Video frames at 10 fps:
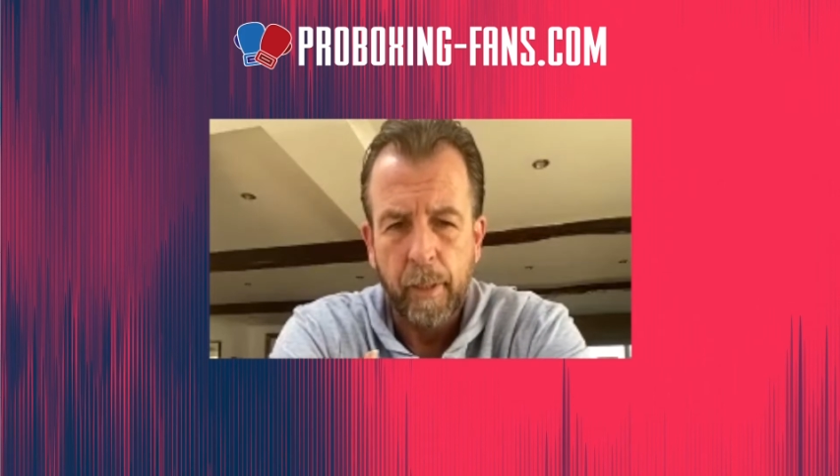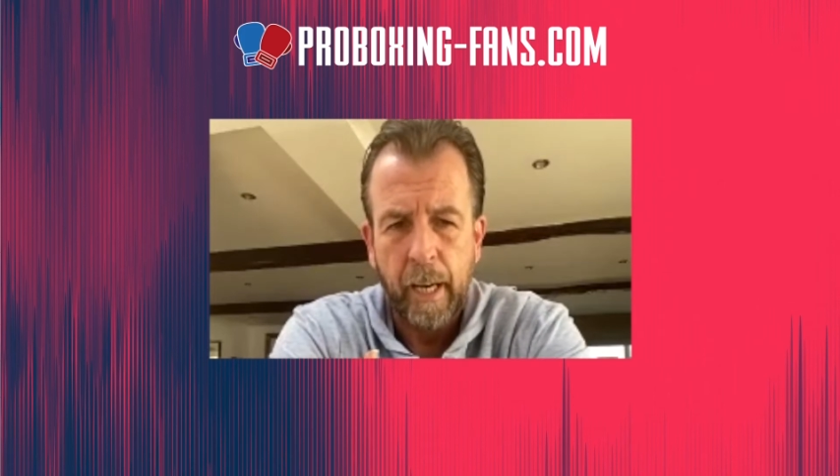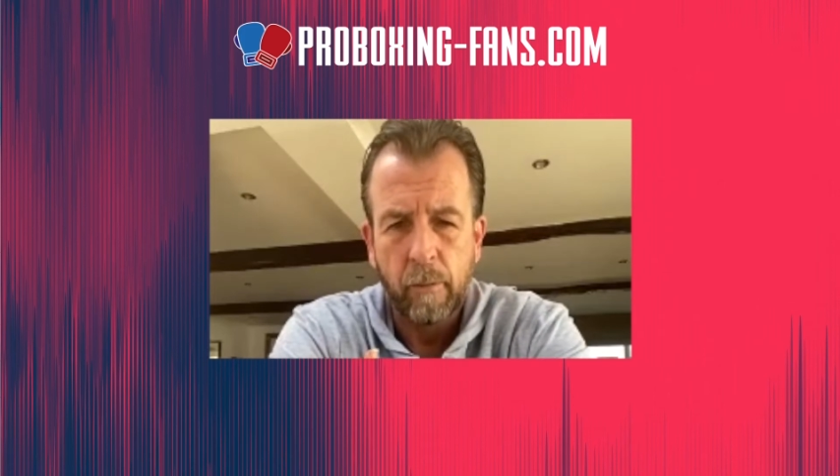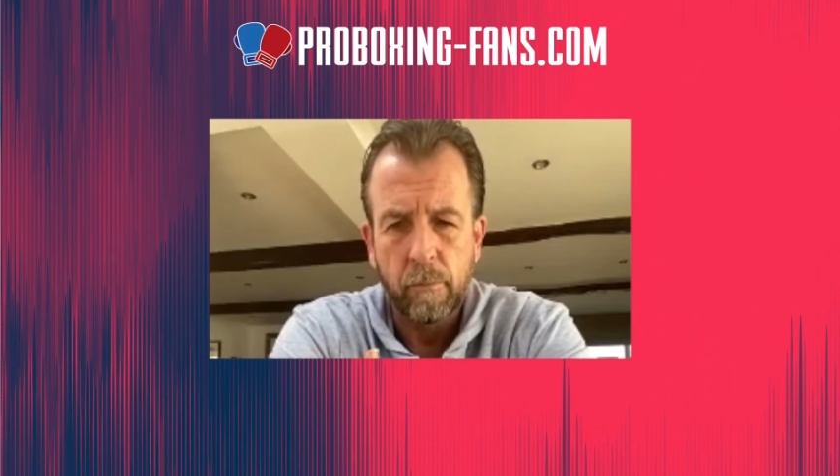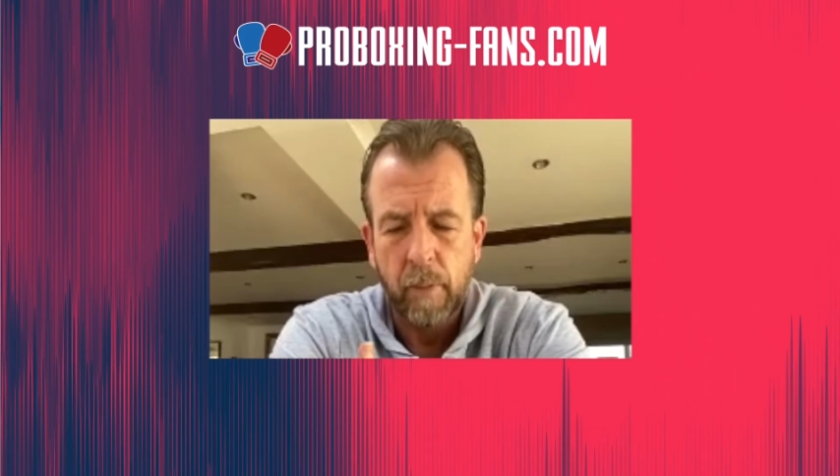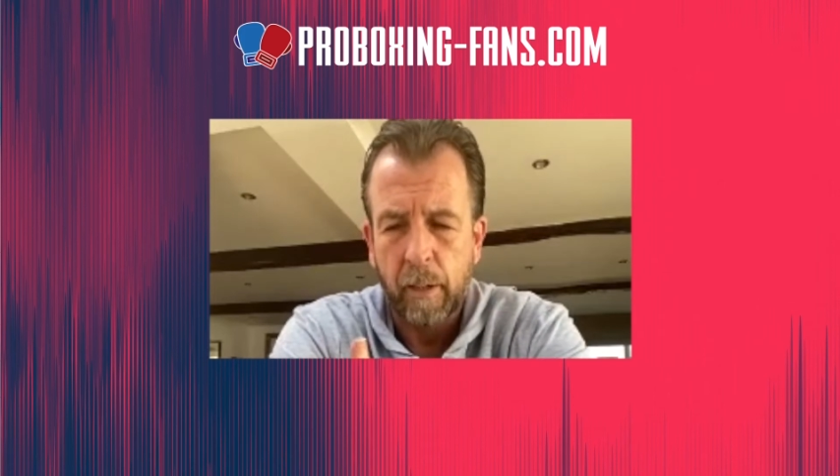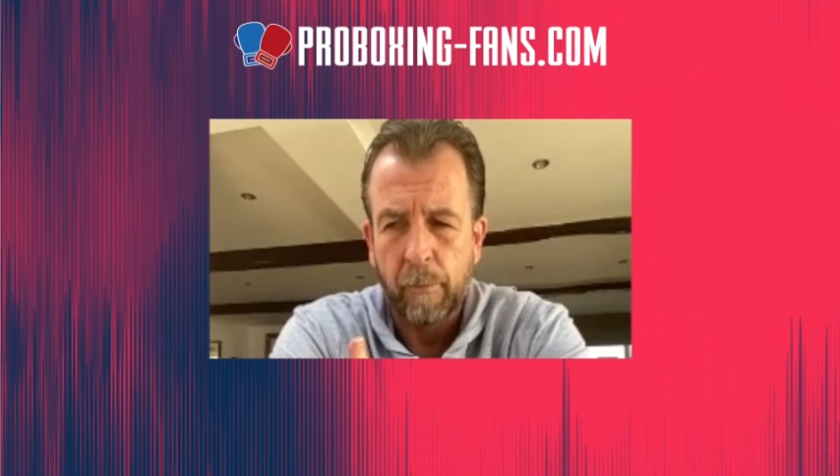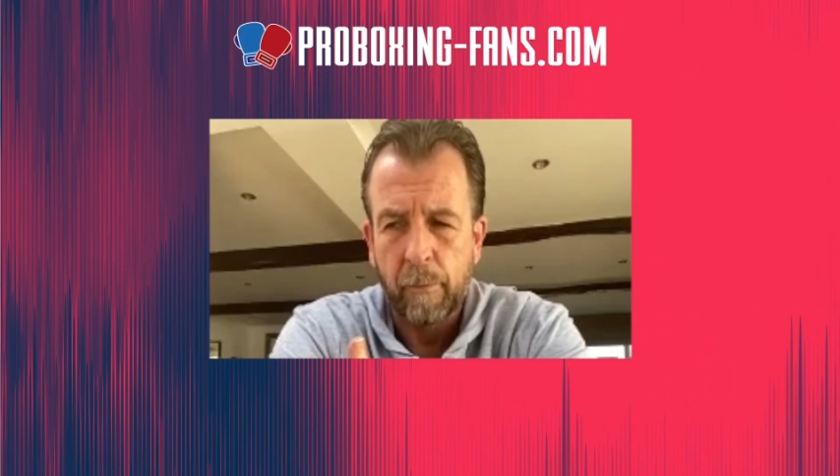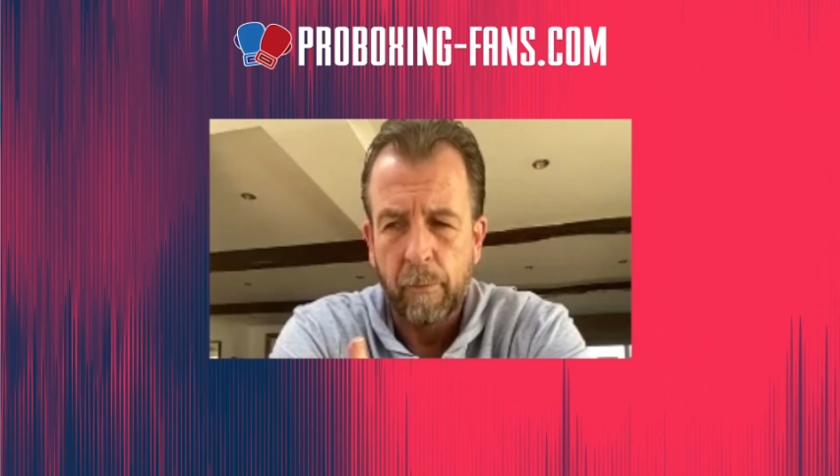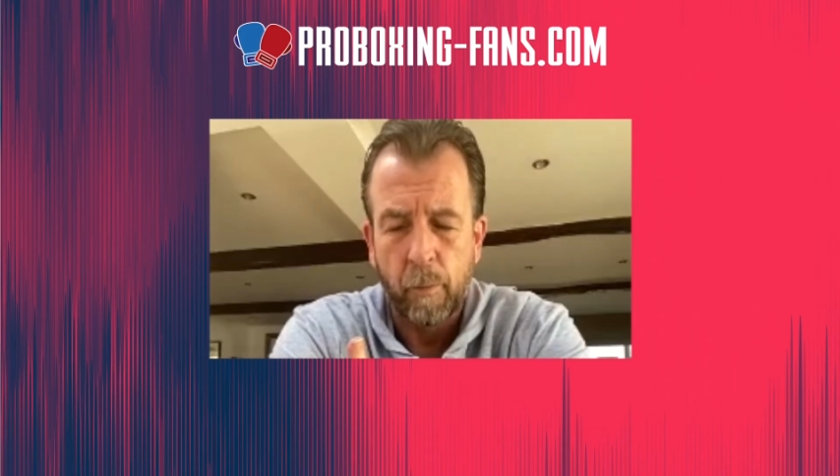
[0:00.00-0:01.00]
And I thought, well,
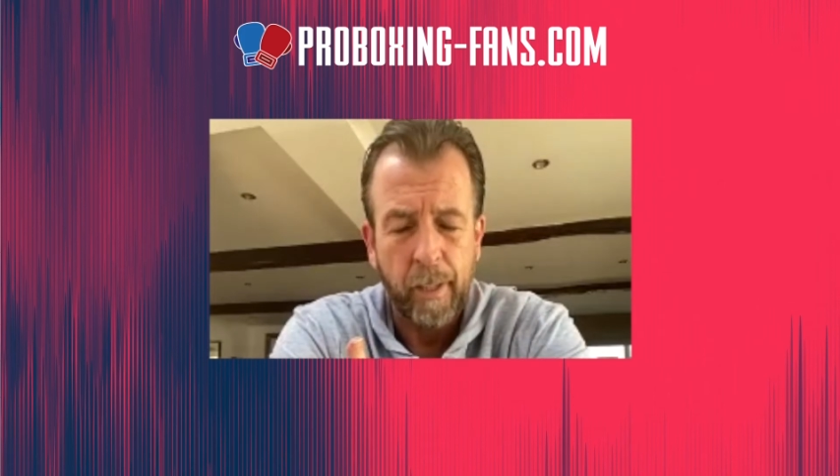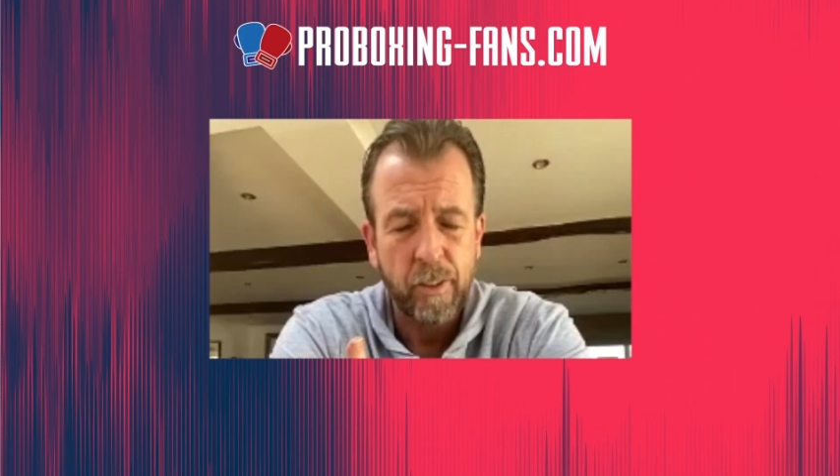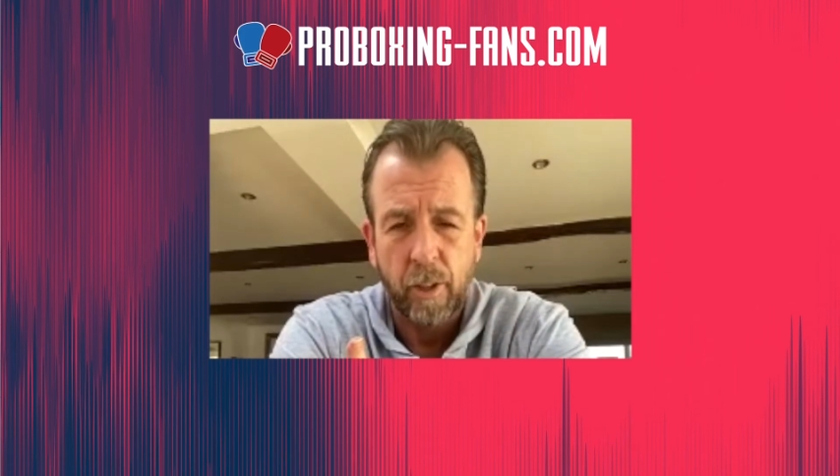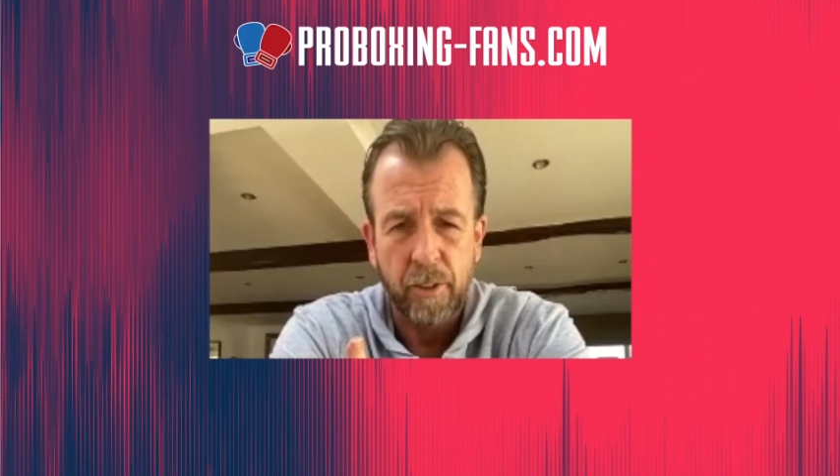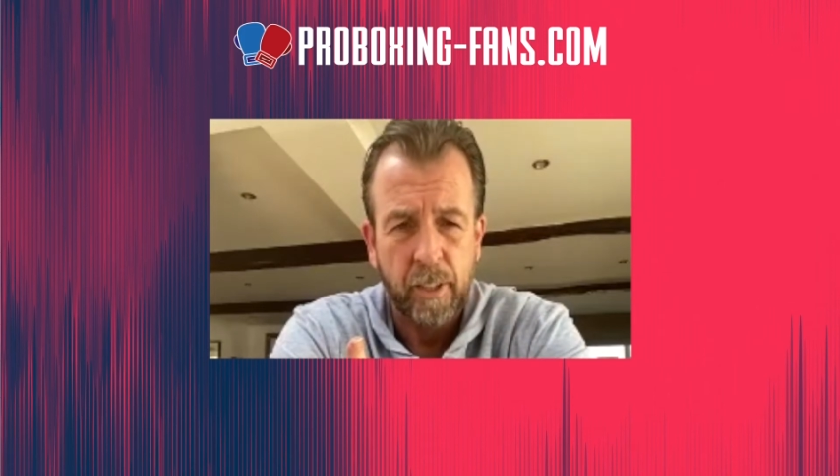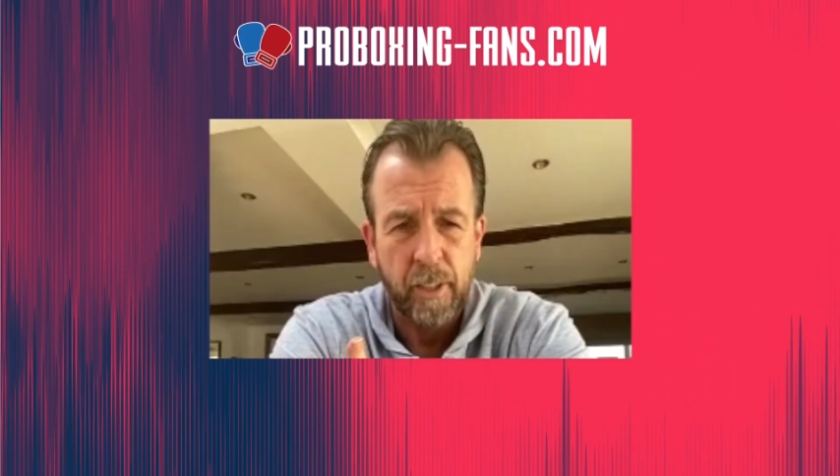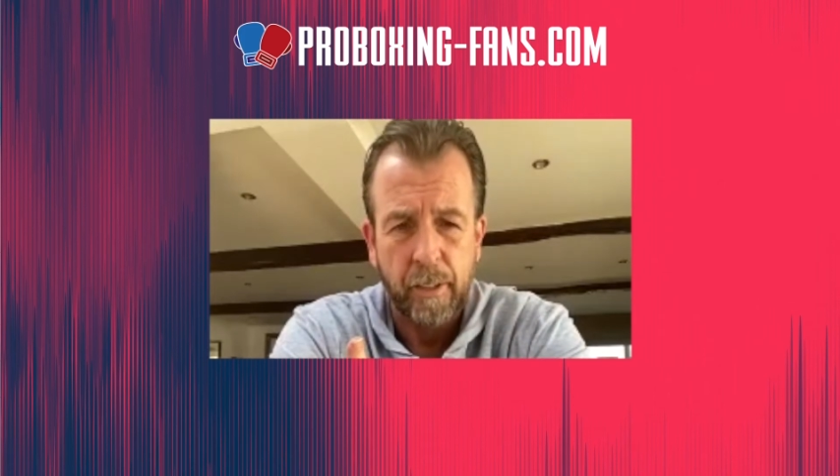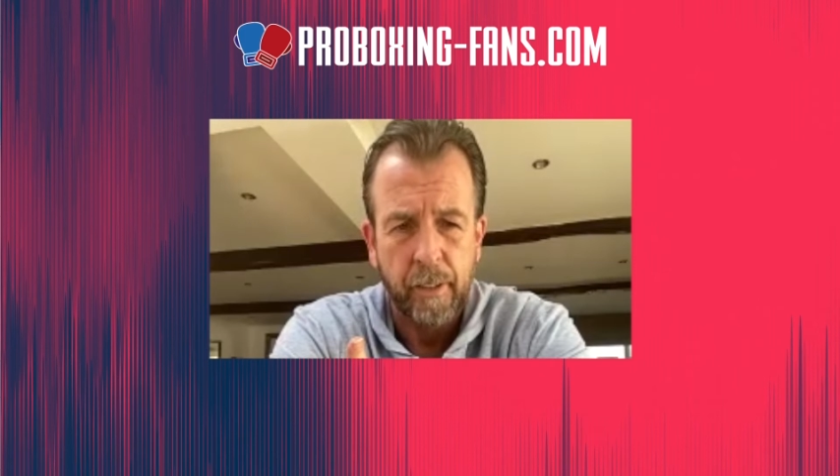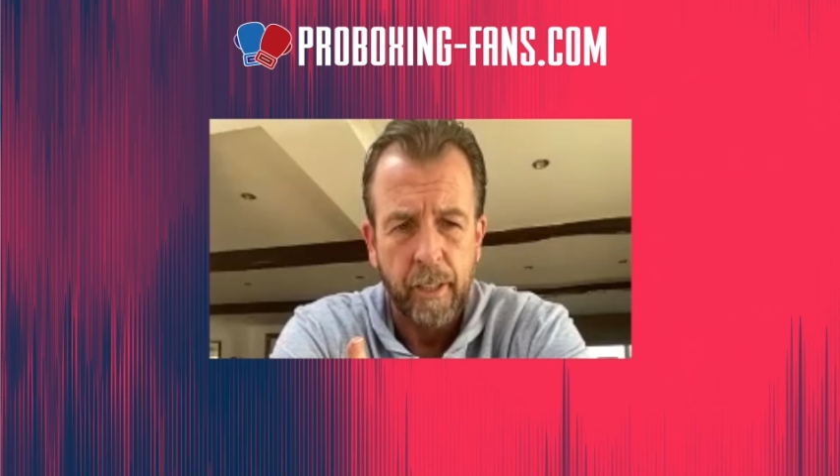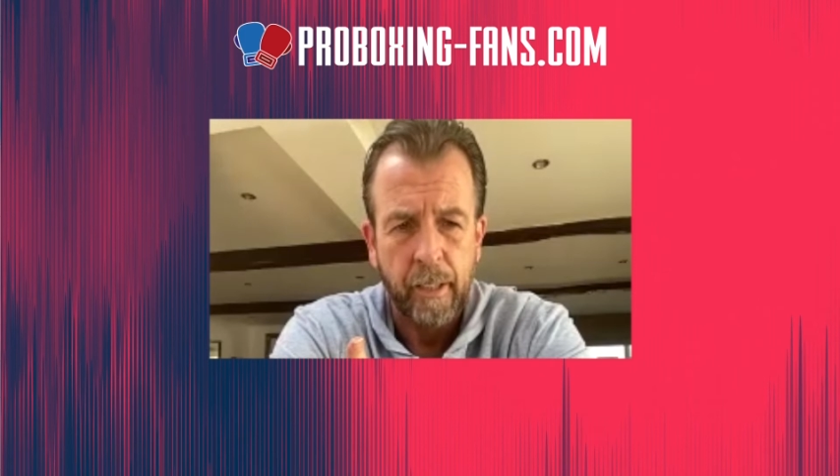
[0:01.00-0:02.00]
that's not a standing eight
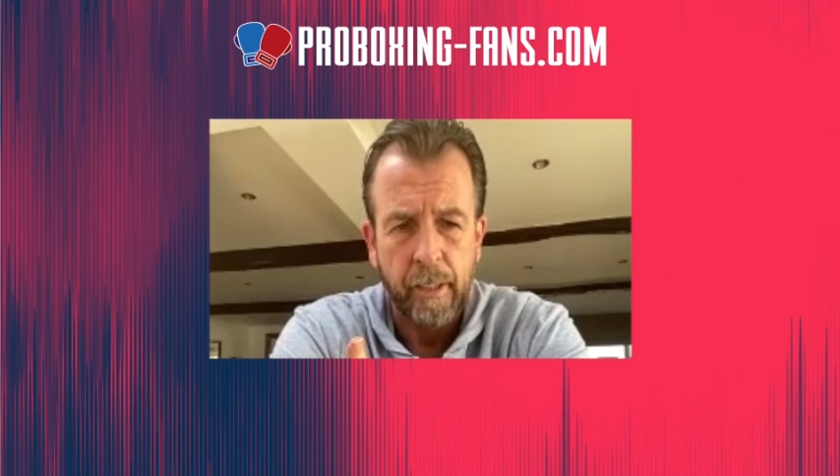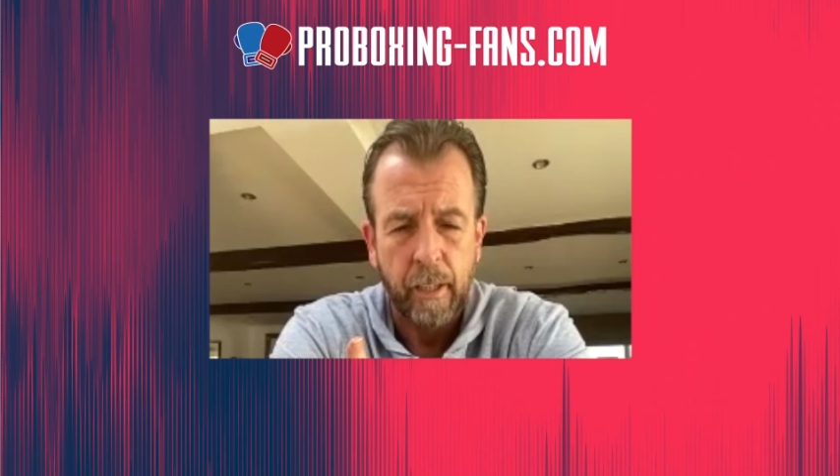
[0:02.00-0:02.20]
count.